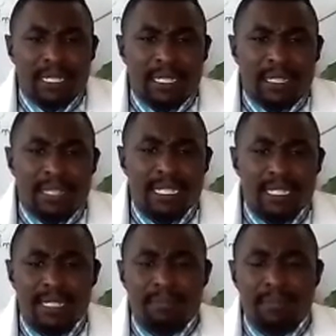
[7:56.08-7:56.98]
that's
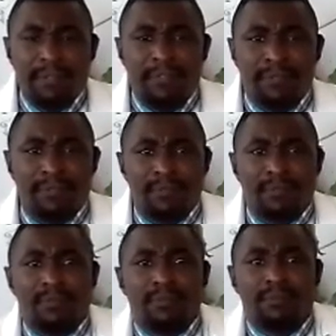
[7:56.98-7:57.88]
the brief
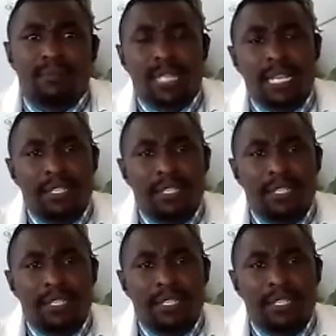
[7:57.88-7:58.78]
study
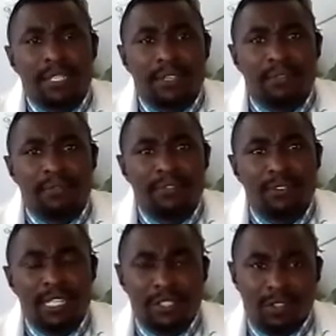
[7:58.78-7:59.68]
of brief
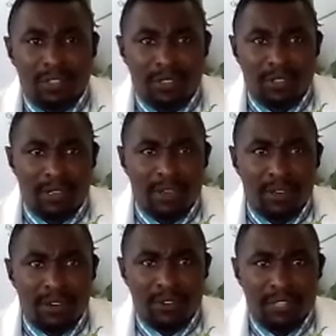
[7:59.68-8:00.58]
knowledge
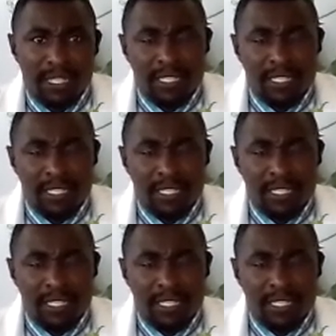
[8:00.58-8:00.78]
on this